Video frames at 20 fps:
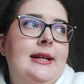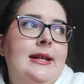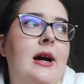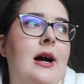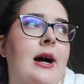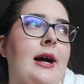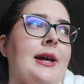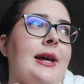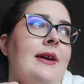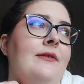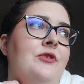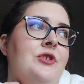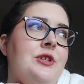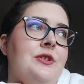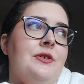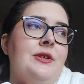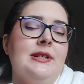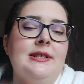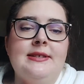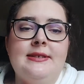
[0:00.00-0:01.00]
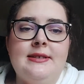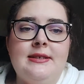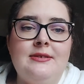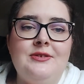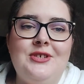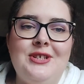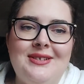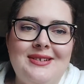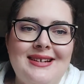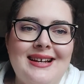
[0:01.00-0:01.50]
I have
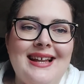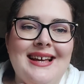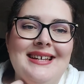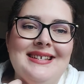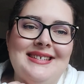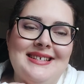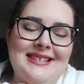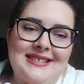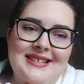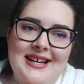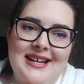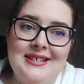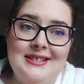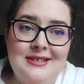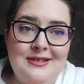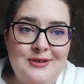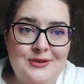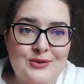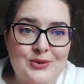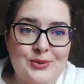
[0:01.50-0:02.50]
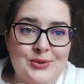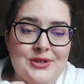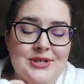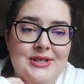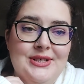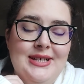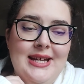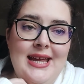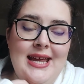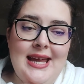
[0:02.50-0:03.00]
generalized anxiety
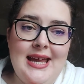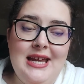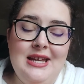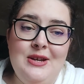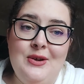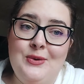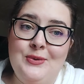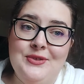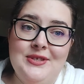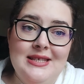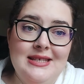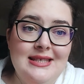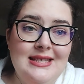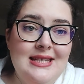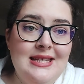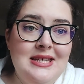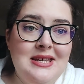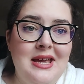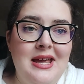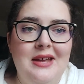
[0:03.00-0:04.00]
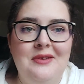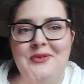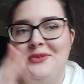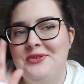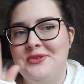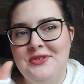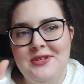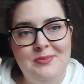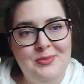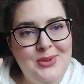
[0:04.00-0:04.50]
disorder and OCD and also
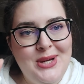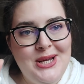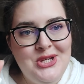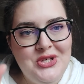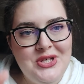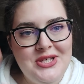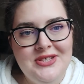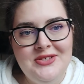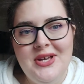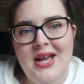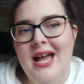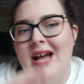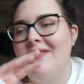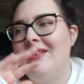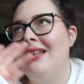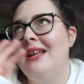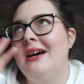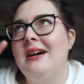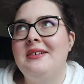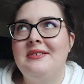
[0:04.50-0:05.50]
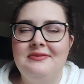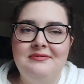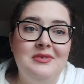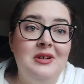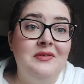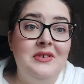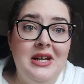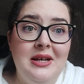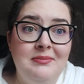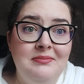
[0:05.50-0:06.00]
depression, so I have a lot of
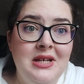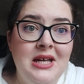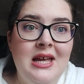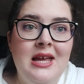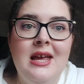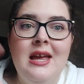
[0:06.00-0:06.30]
them.